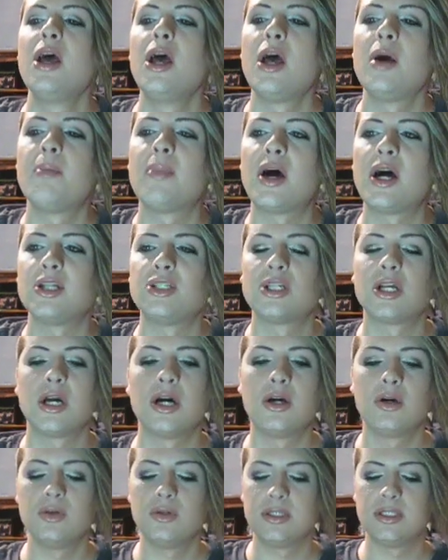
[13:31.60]
And Marge
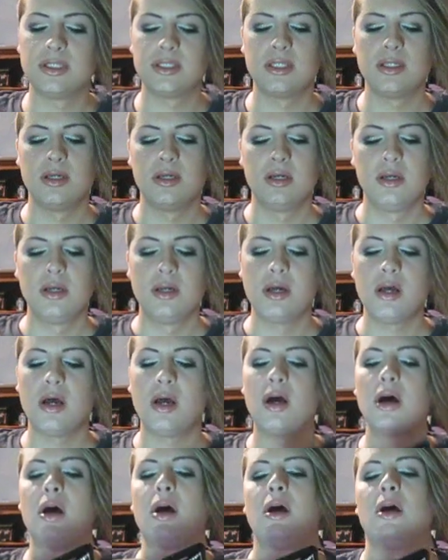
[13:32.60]
goes,
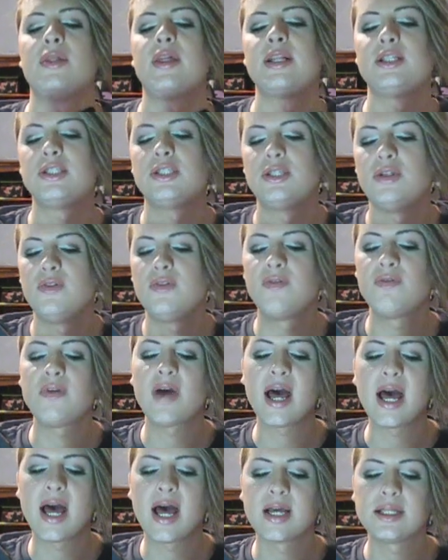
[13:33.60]
oh, that's too
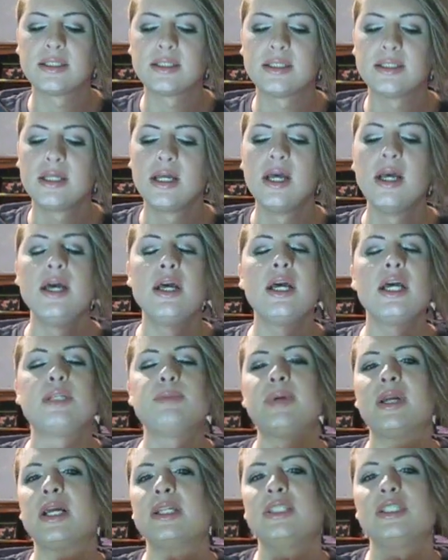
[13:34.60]
fast. It's
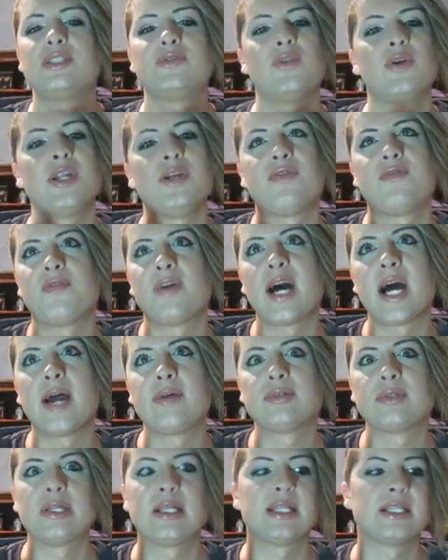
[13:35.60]
because he's
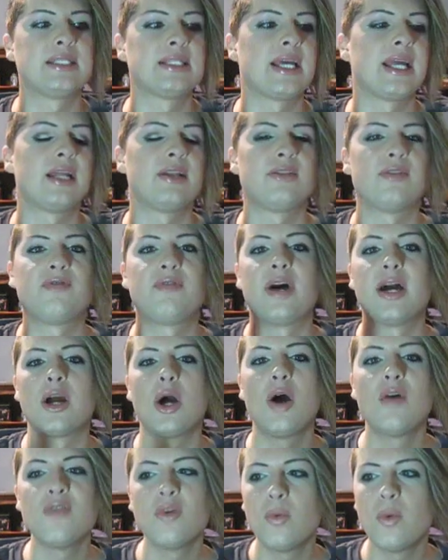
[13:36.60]
45, so like, let's get it the fuck
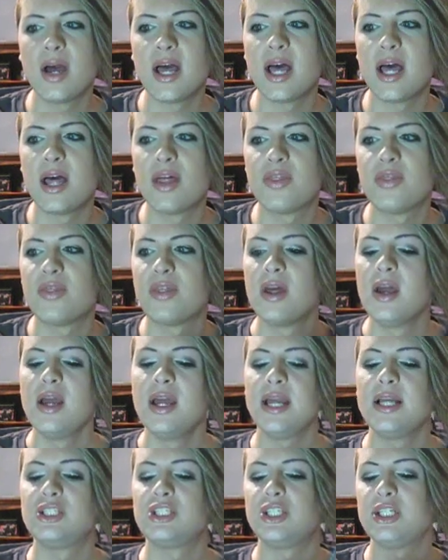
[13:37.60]
over with.
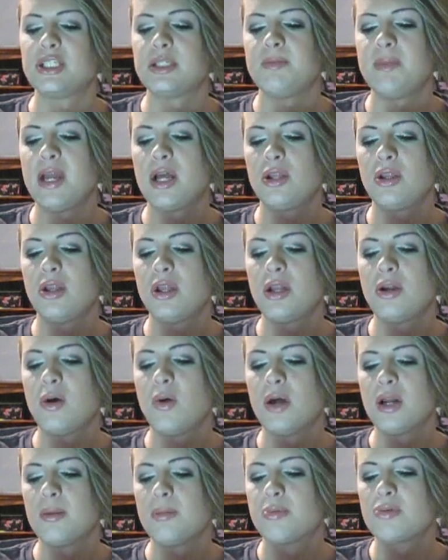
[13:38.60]
He's, she's a mail
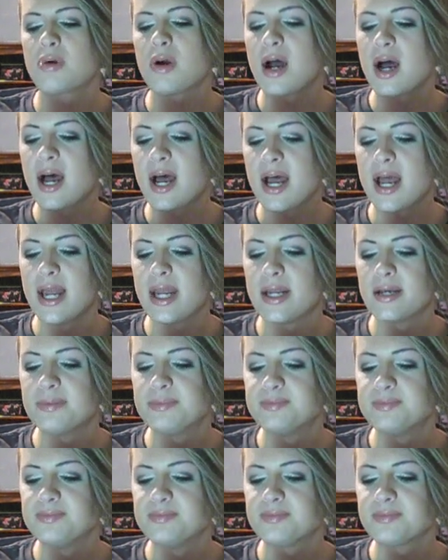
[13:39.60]
order bride.
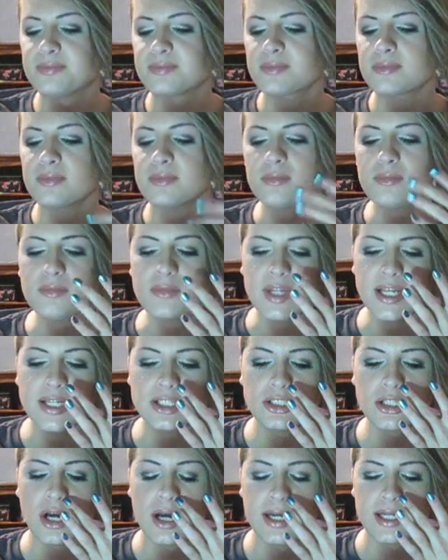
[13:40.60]

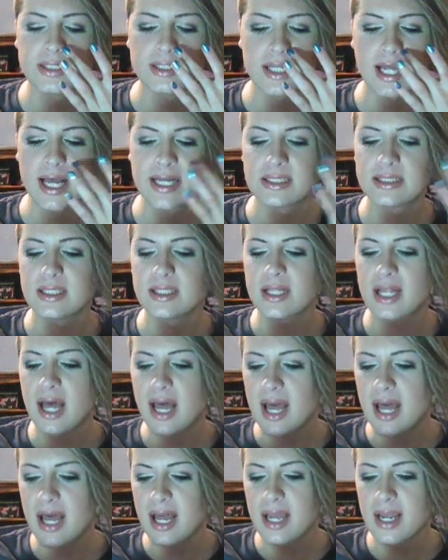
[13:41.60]
He's on his last
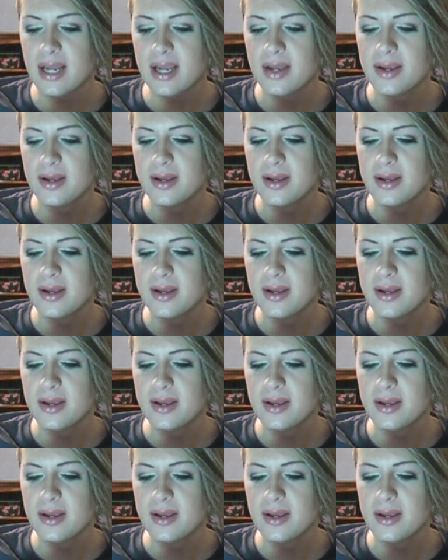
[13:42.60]
leg.